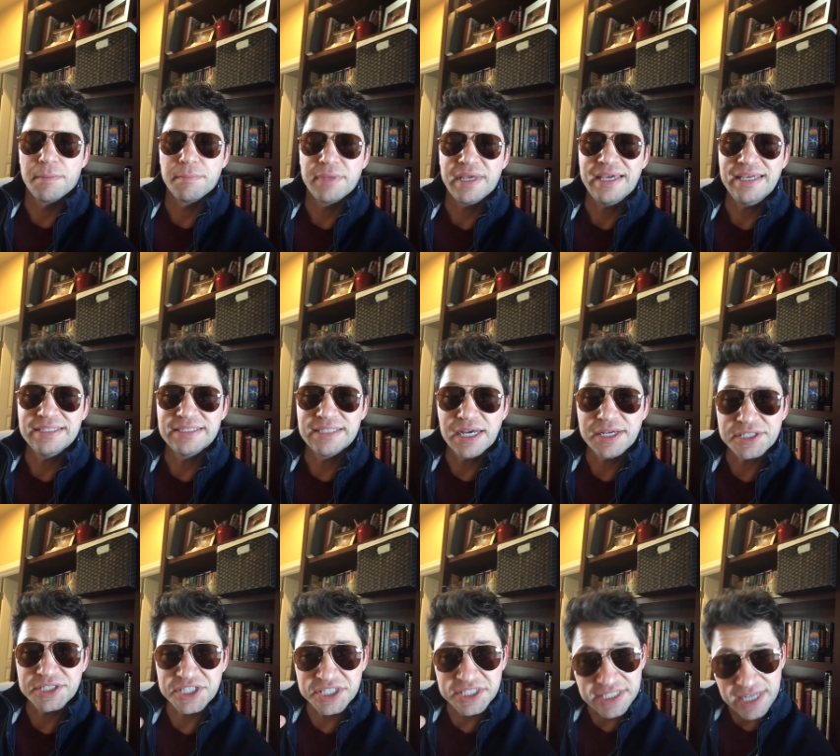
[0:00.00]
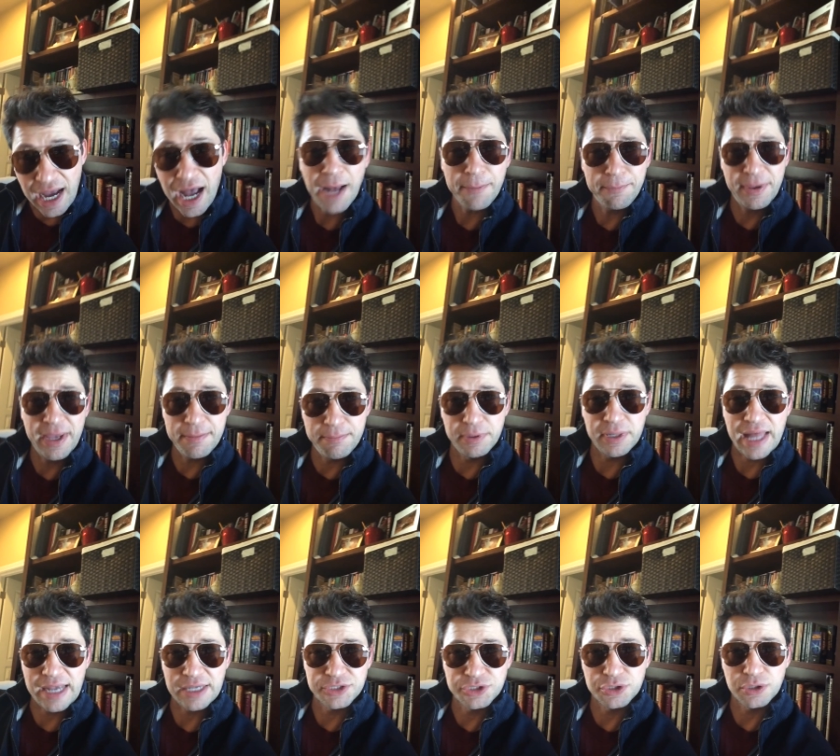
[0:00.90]
He does stop a
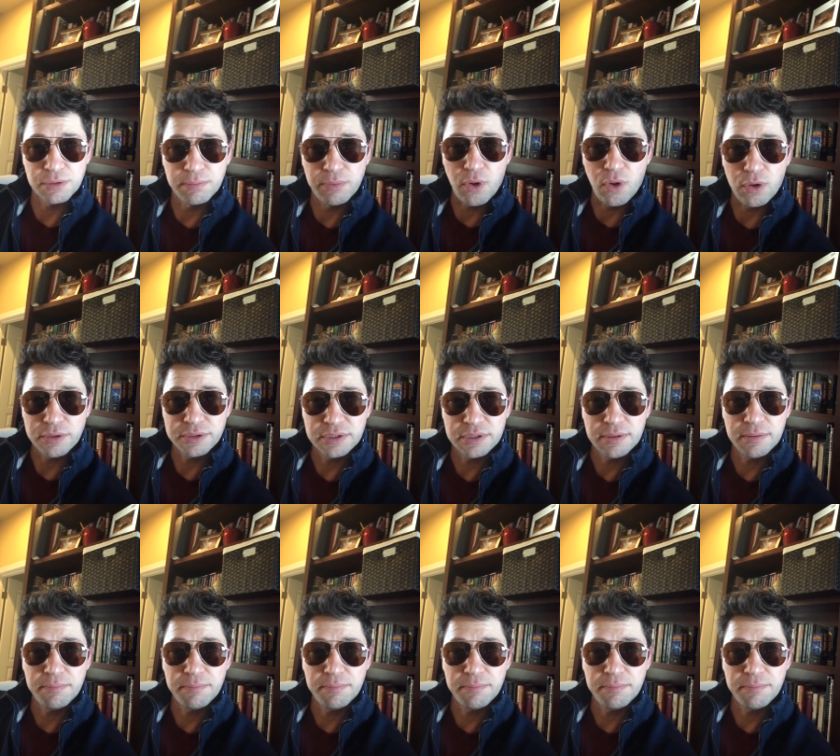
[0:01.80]
blaster bolt,